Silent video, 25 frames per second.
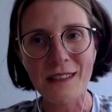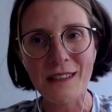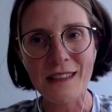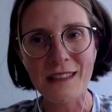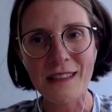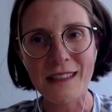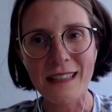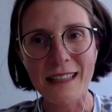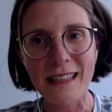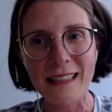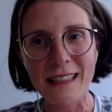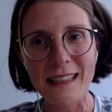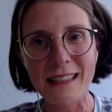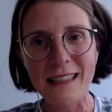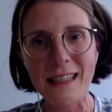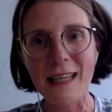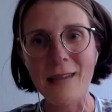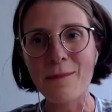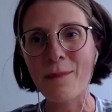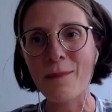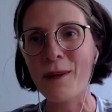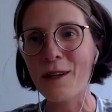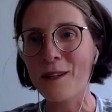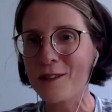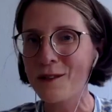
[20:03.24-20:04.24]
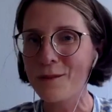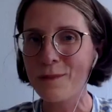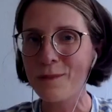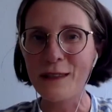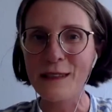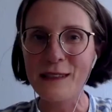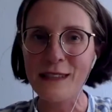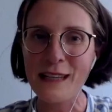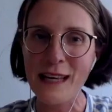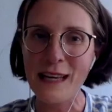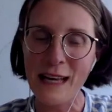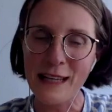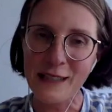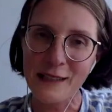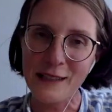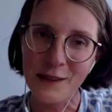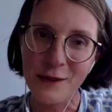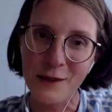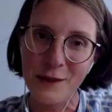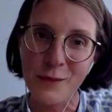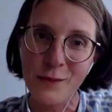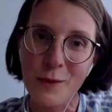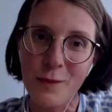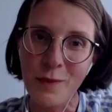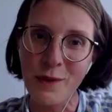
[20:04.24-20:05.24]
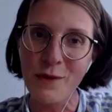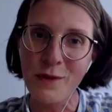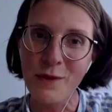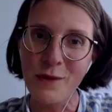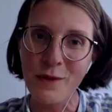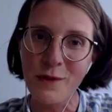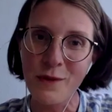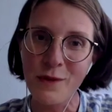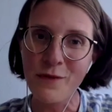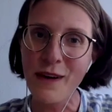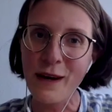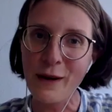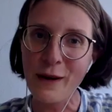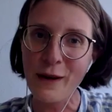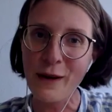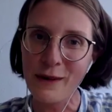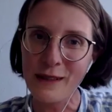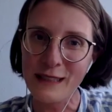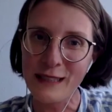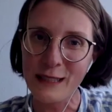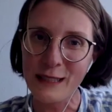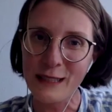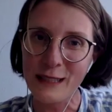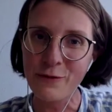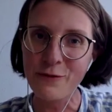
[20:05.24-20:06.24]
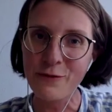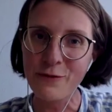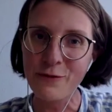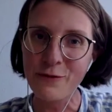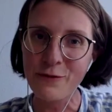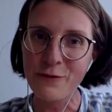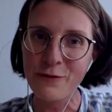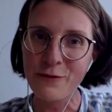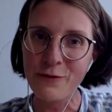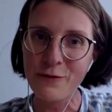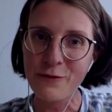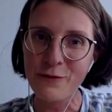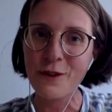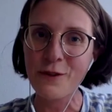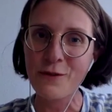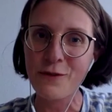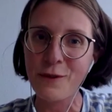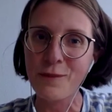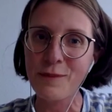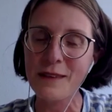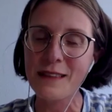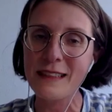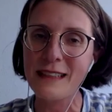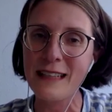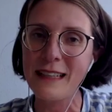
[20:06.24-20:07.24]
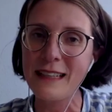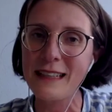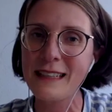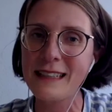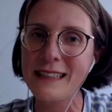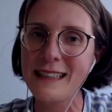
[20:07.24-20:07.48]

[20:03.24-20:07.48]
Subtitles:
change, and possibly the answers would be very different from the Danish